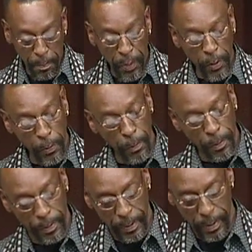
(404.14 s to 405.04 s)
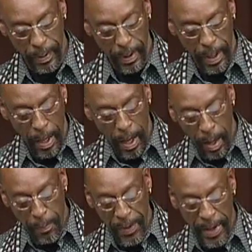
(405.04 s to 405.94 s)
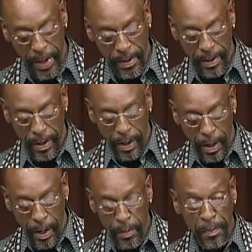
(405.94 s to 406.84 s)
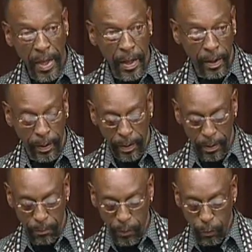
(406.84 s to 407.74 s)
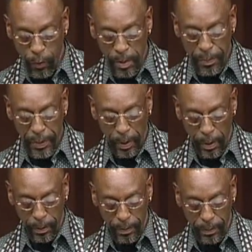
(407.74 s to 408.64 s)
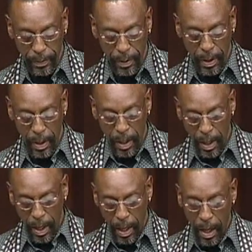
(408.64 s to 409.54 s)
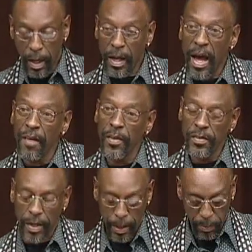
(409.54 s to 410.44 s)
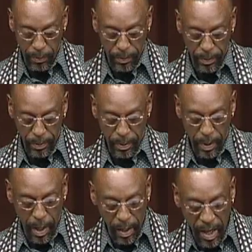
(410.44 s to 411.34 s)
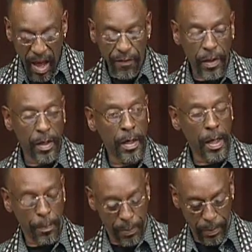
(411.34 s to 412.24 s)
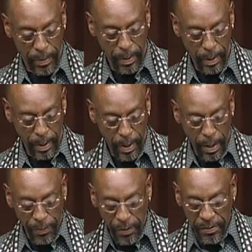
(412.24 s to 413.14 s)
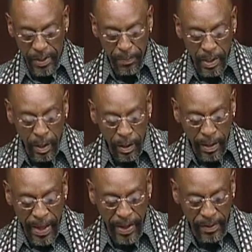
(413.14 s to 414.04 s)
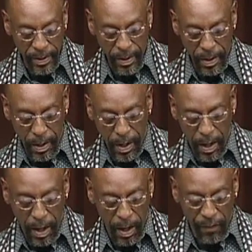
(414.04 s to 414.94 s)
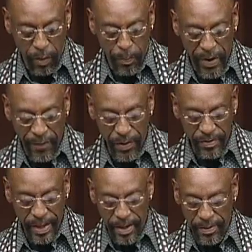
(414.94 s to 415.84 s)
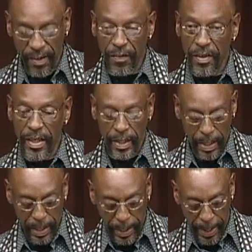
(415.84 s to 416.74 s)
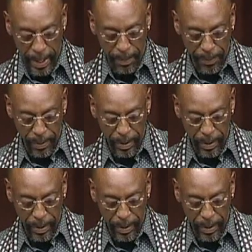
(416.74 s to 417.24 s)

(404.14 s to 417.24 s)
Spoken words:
blue. A bed unmade with one pillow, a coffee table, a coffee cup, the dim yellow light of a breakfast at Tiffany lamp,